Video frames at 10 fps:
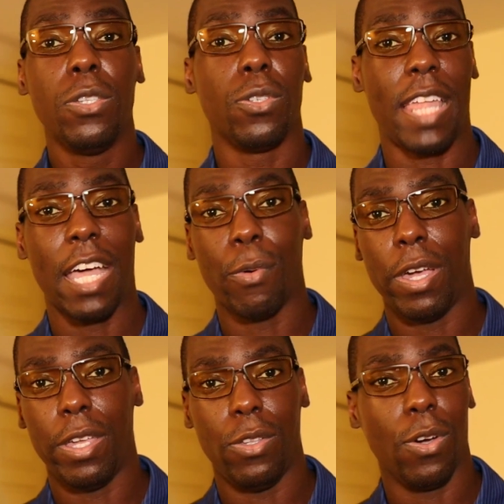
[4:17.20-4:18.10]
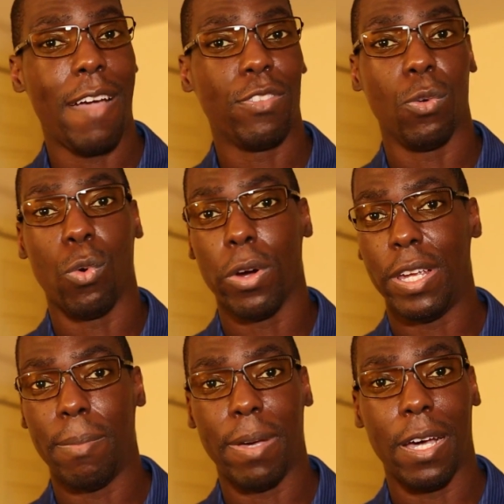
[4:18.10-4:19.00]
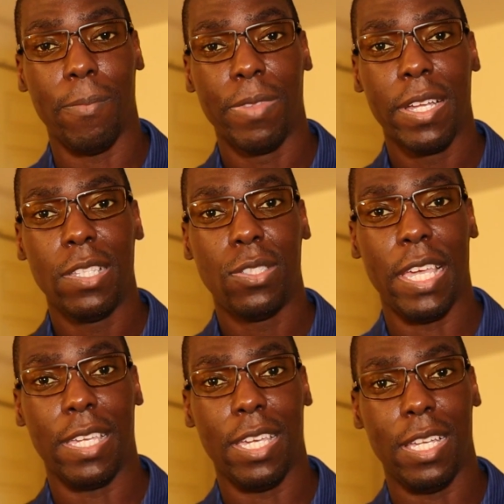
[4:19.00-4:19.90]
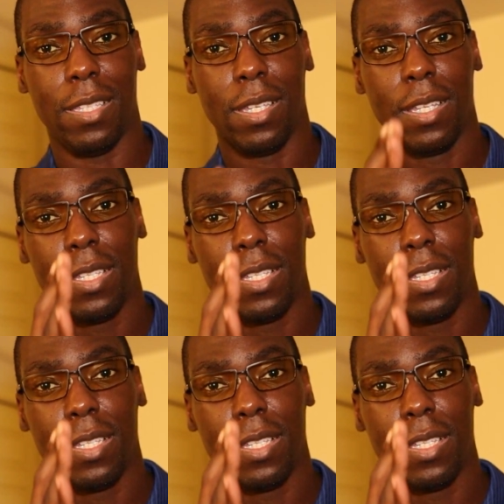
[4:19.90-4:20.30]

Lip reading: So that way you don't have to worry about taking